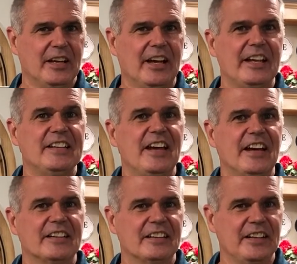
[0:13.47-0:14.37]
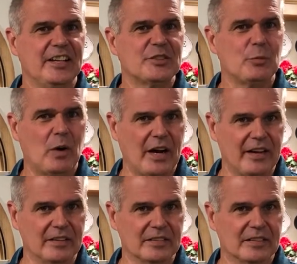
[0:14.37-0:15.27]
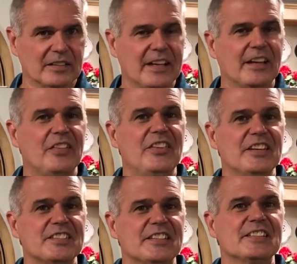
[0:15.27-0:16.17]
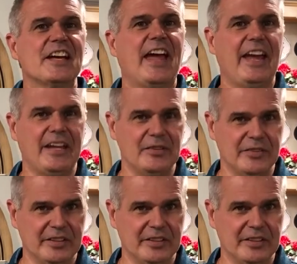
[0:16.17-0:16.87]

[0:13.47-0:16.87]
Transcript: and yet it's wild. This is Haven.